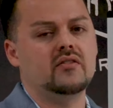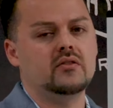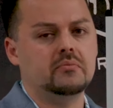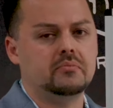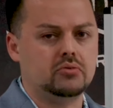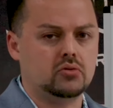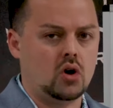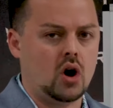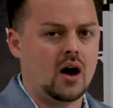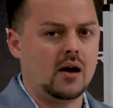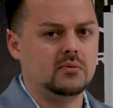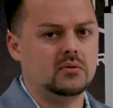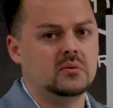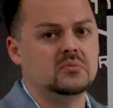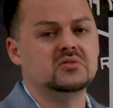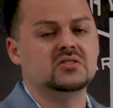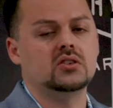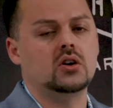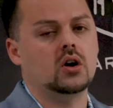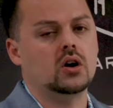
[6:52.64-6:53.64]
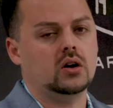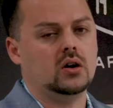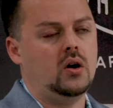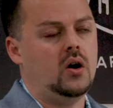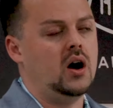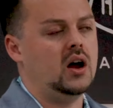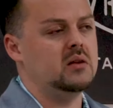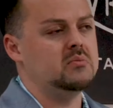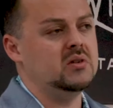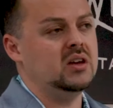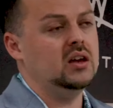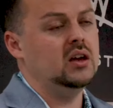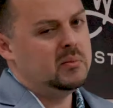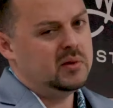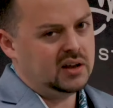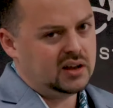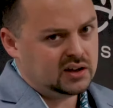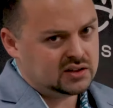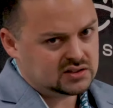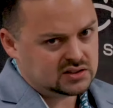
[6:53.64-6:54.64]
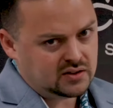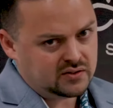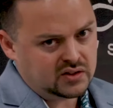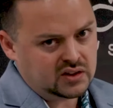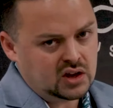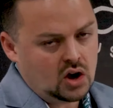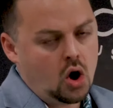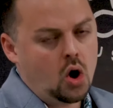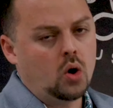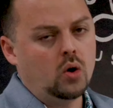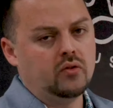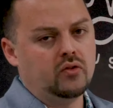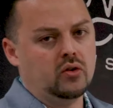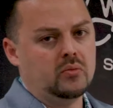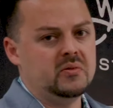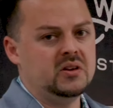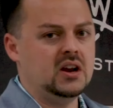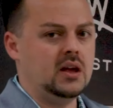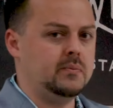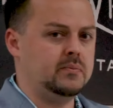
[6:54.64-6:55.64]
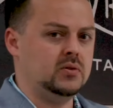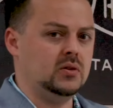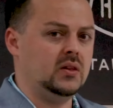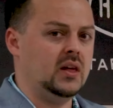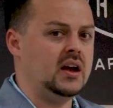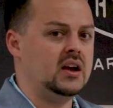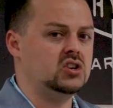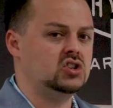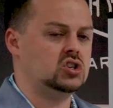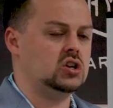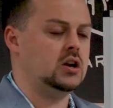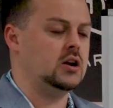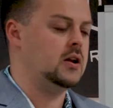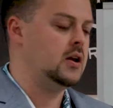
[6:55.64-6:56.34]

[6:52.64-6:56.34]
problems in our economy because of the over manipulation.